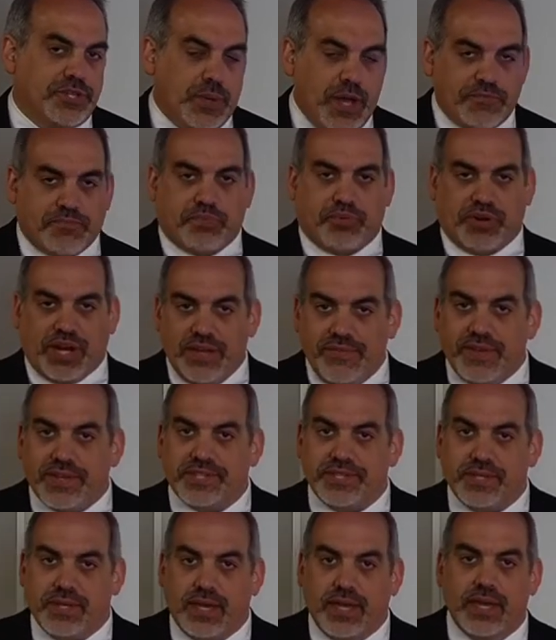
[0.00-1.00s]
who have
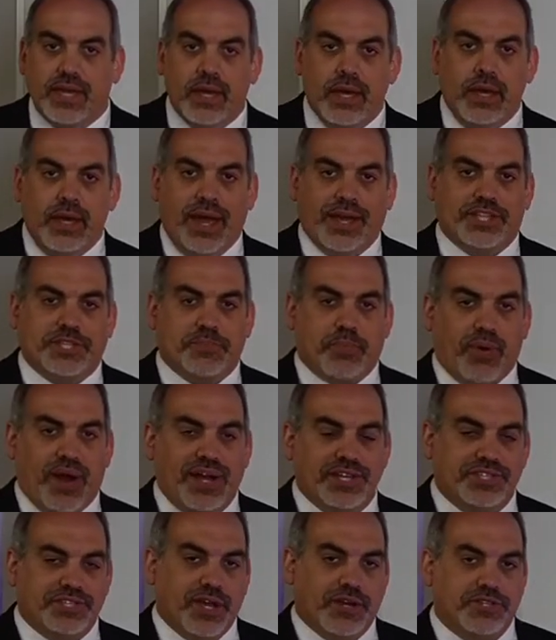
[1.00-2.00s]
previously
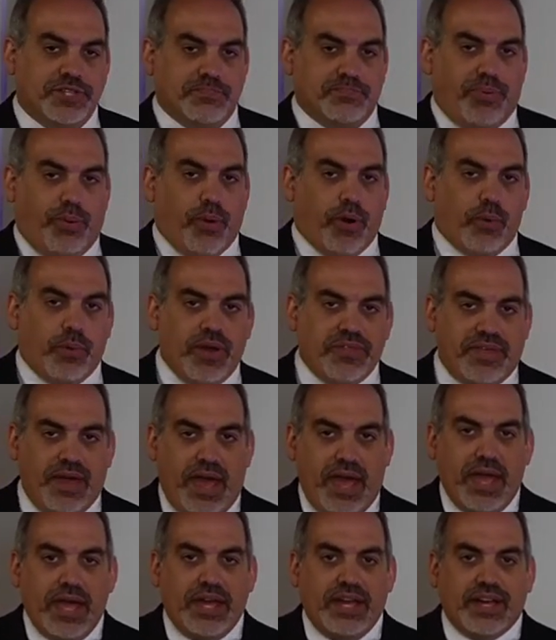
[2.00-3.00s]
expressed their support with
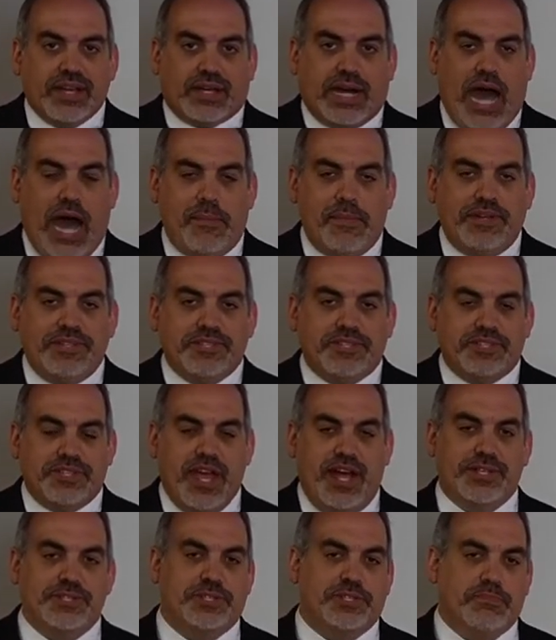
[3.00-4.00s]
a common
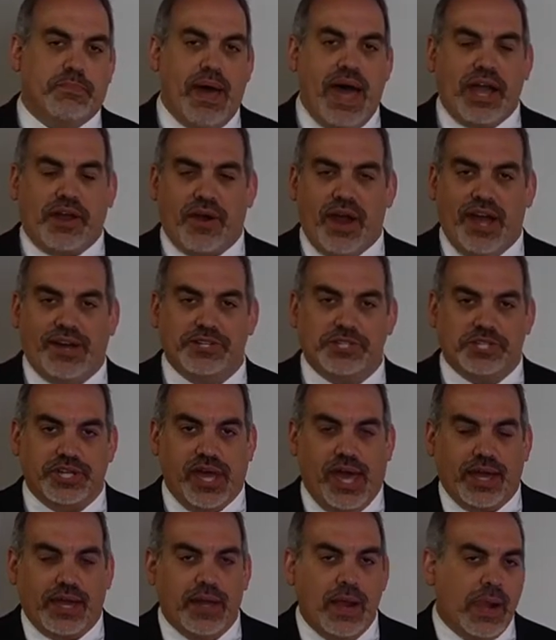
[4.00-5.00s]
sense background
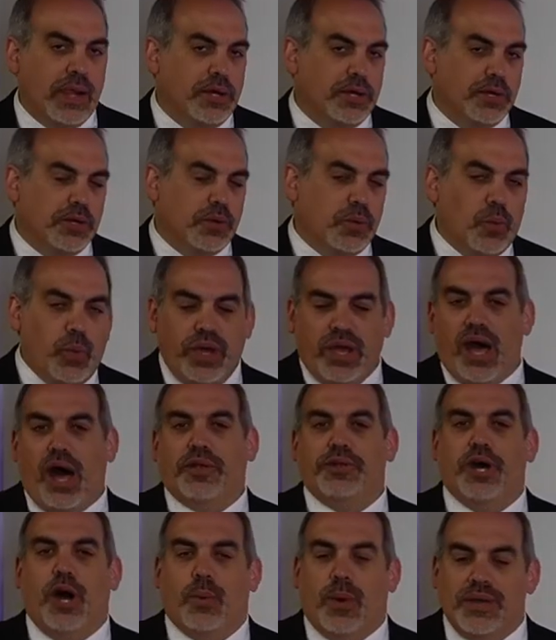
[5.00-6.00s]
check. We
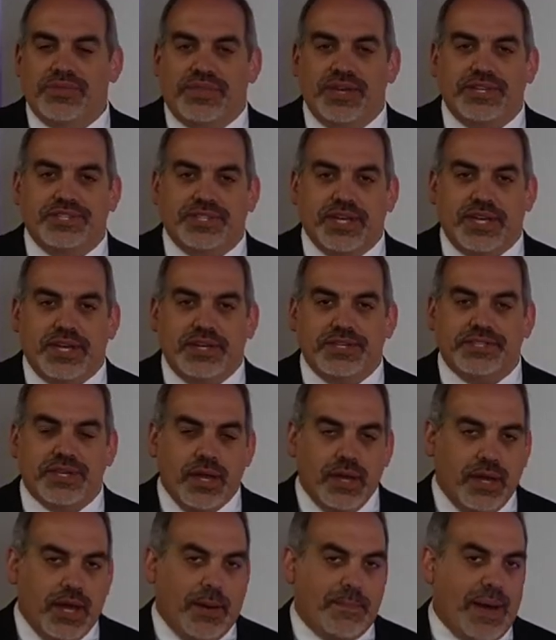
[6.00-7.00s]
all know what this is
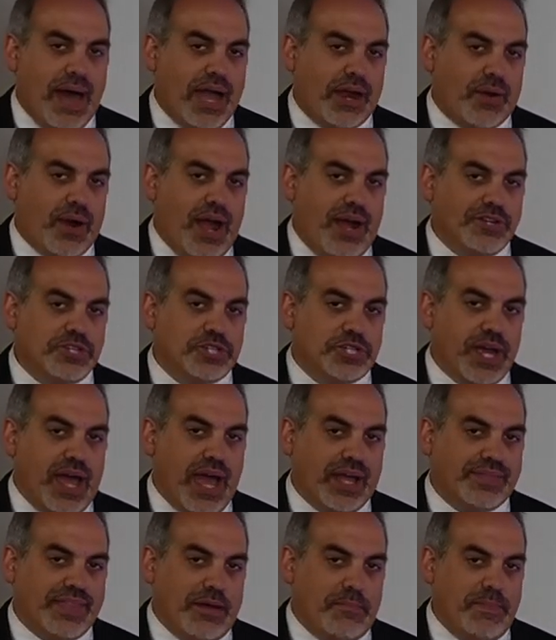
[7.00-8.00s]
a background
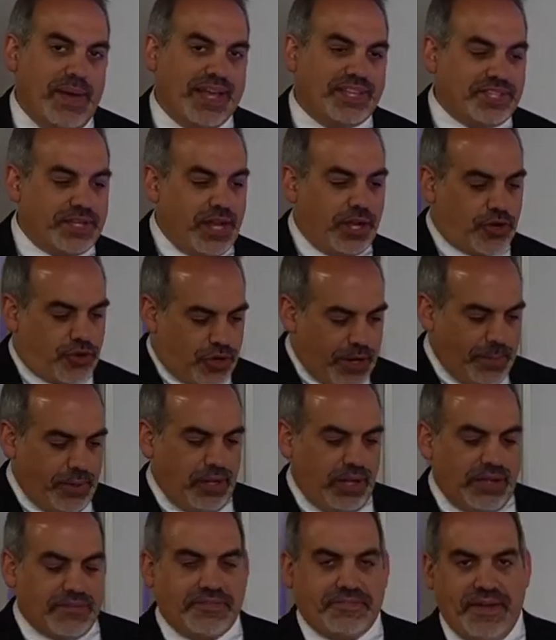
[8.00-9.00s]
check that makes it a
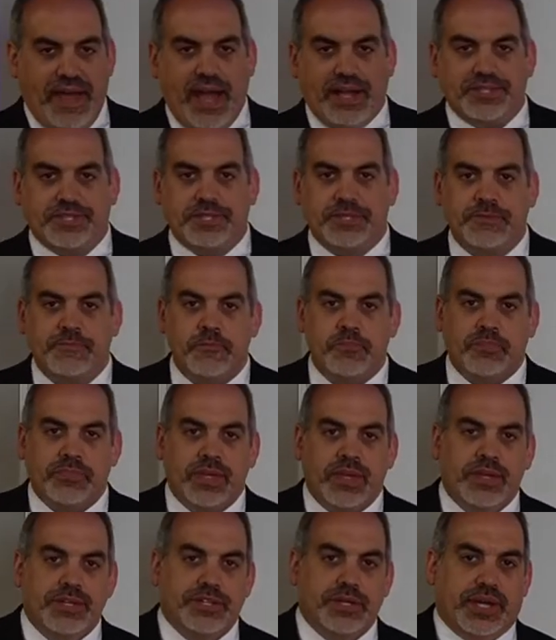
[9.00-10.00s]
criminal offense
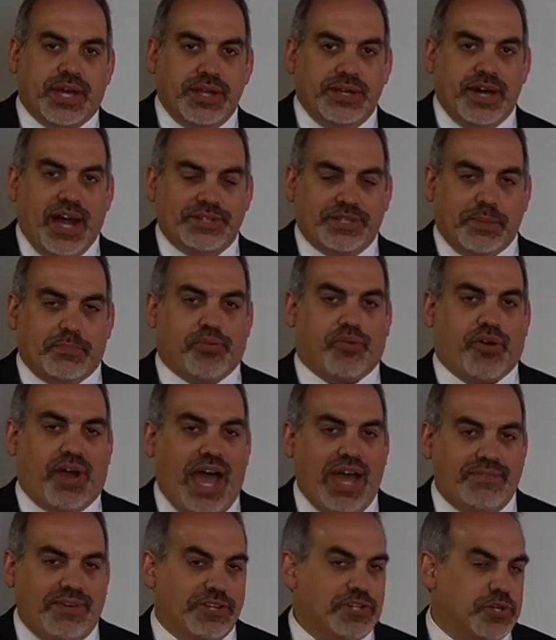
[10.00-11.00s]
to conduct a
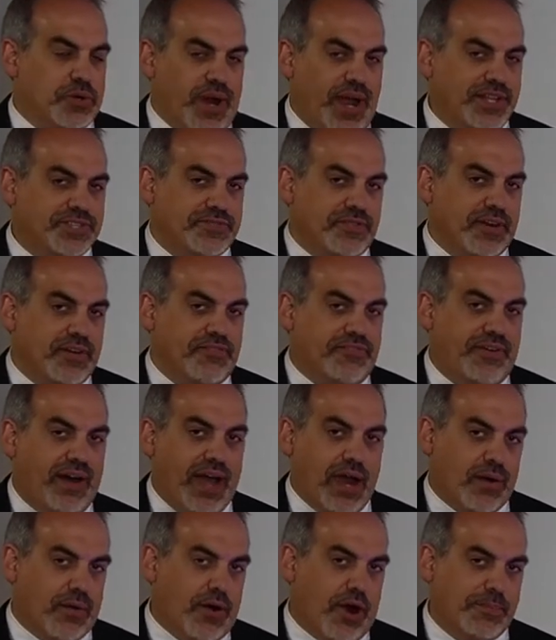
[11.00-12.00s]
private transfer of
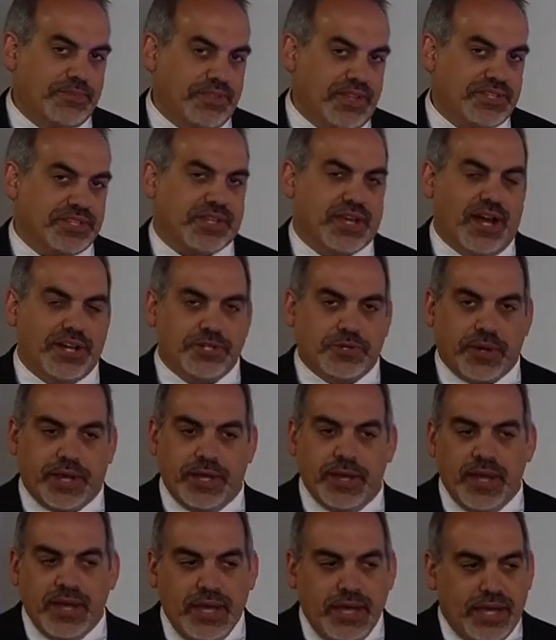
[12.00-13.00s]
firearms in this
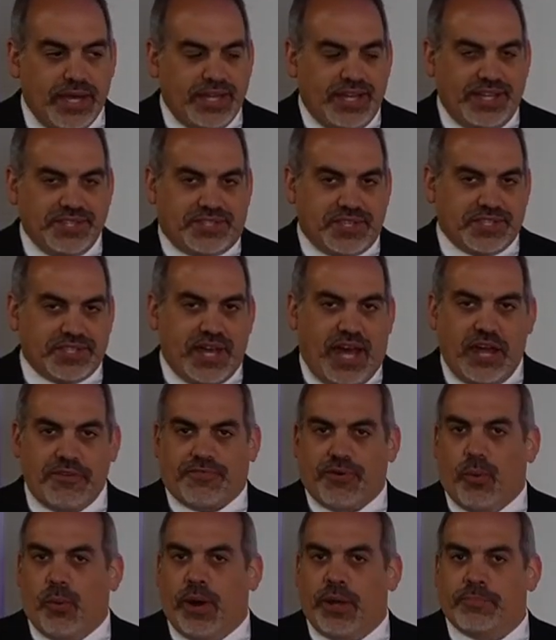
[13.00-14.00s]
country is designed
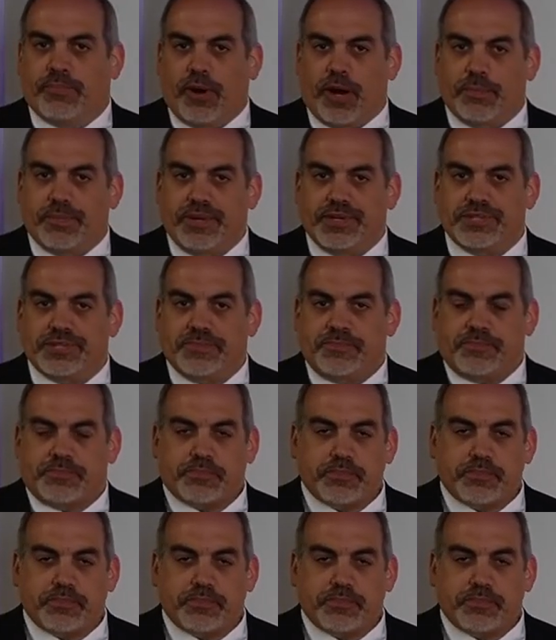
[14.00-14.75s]
for one purpose